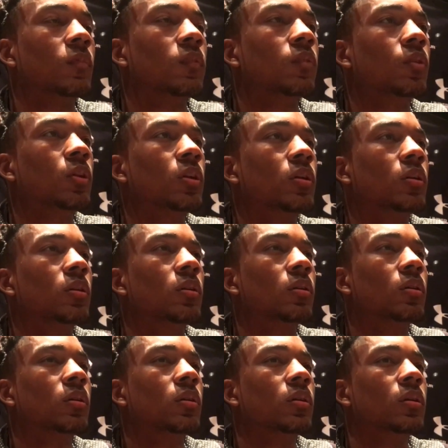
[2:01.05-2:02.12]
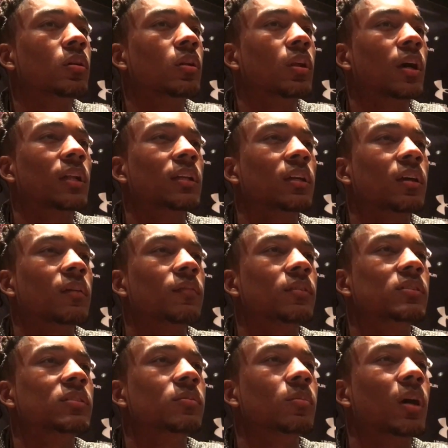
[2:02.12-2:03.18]
Florida? Yeah. No, I think I
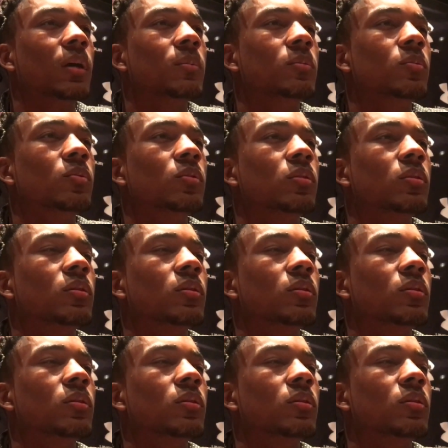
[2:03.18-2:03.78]
visited mine more.